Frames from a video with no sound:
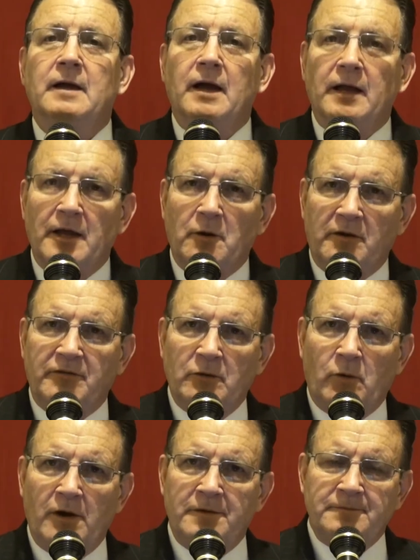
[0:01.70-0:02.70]
Hello
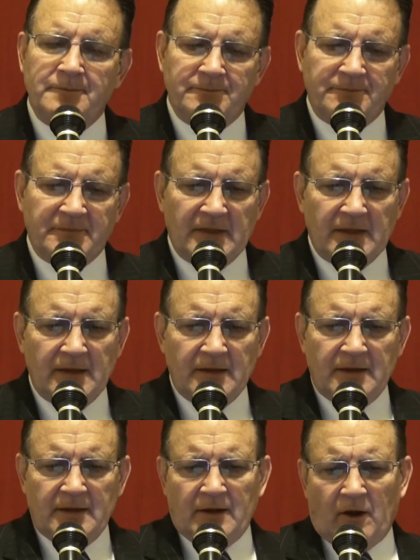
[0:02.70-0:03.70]
everyone.
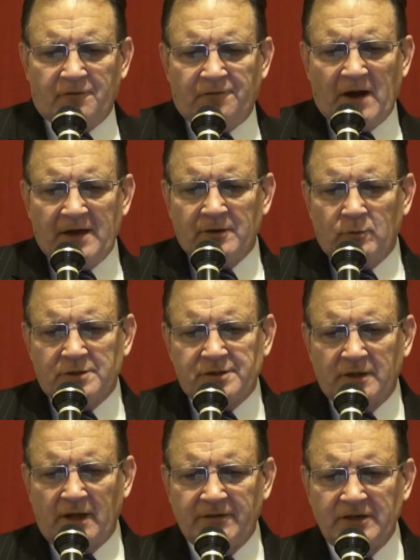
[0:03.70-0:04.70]
Our father was a
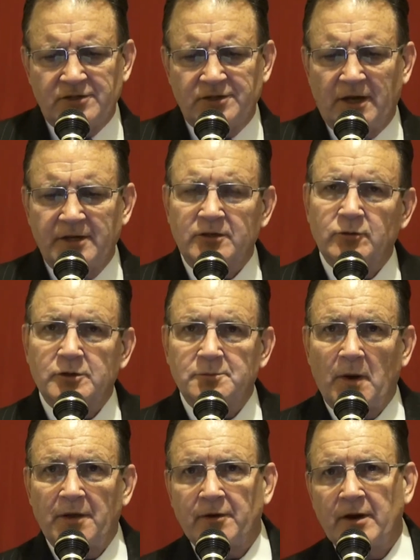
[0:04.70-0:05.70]
loving son to his
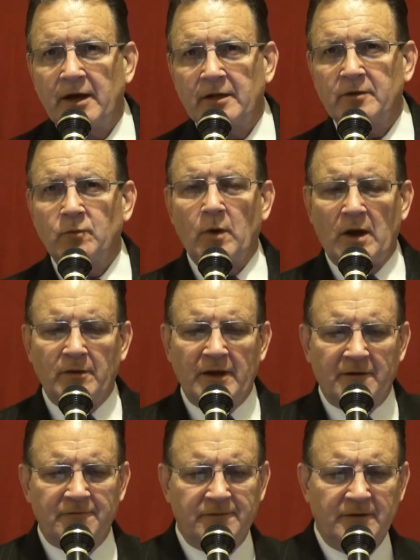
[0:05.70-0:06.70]
mother Helen
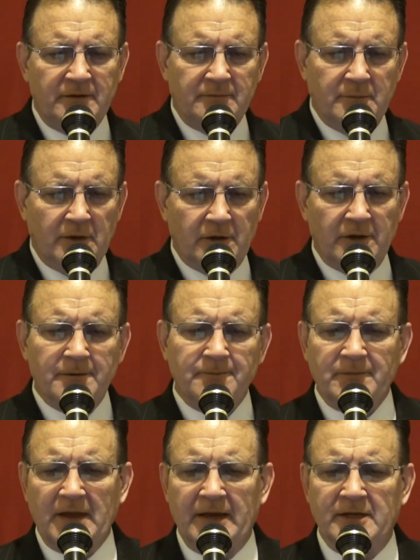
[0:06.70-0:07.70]
Welhaf Miller
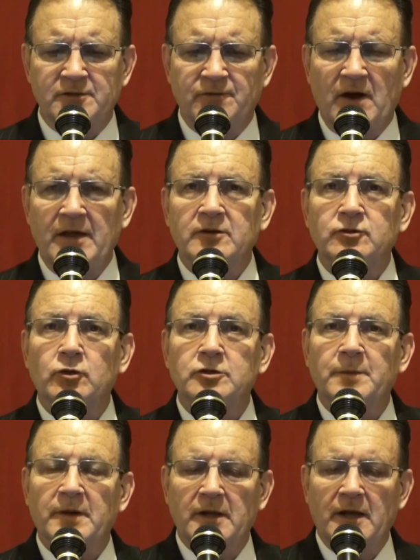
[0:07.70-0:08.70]
and his father George
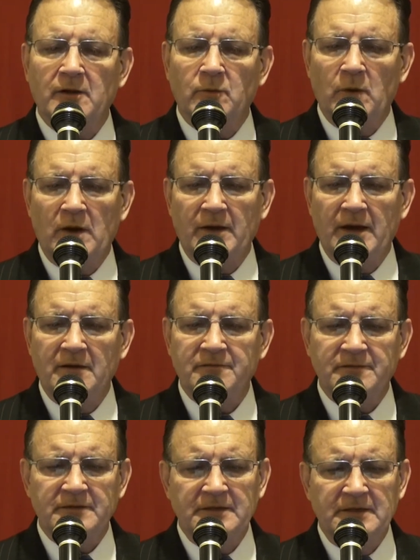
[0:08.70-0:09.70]
McClellan Welhaf,
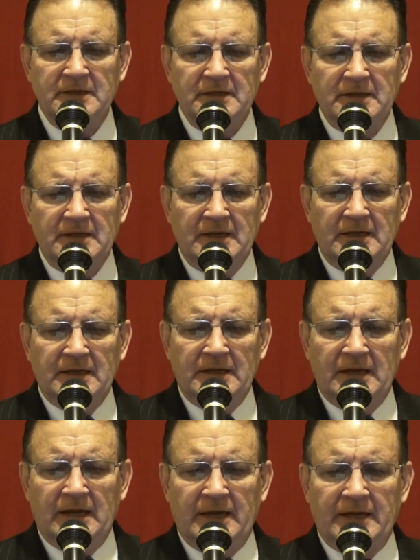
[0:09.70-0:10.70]

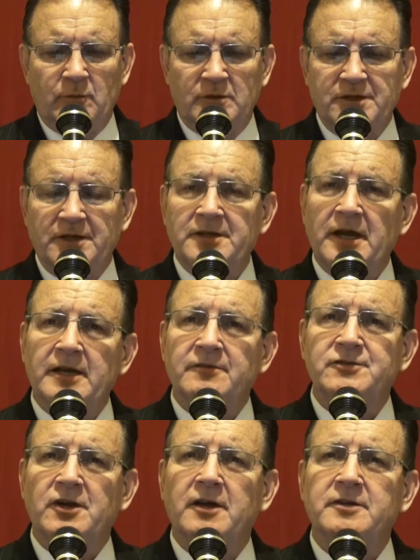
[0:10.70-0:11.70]
and he was an attentive
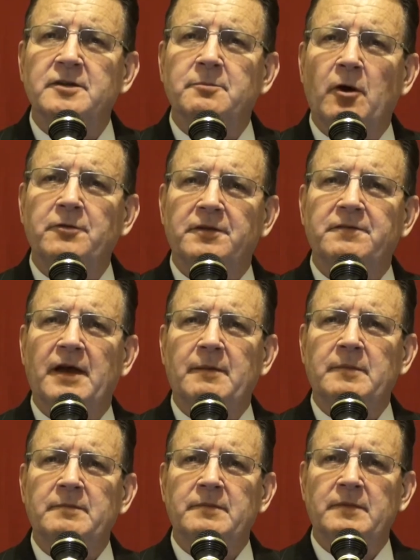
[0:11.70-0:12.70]
son to both of
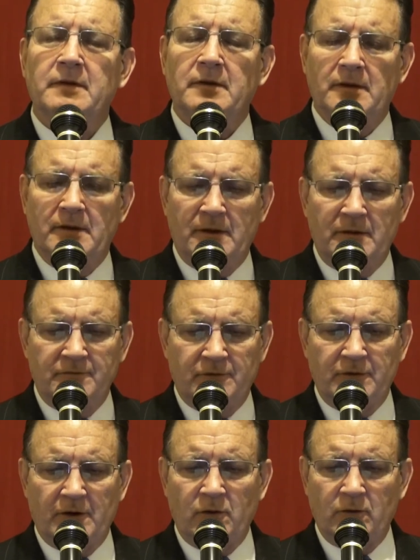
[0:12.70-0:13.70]
them for
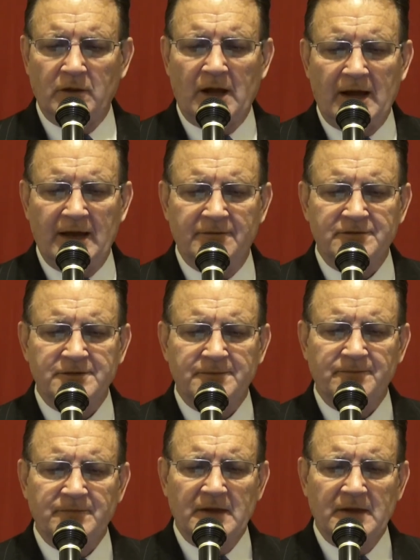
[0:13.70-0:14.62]
their whole lives.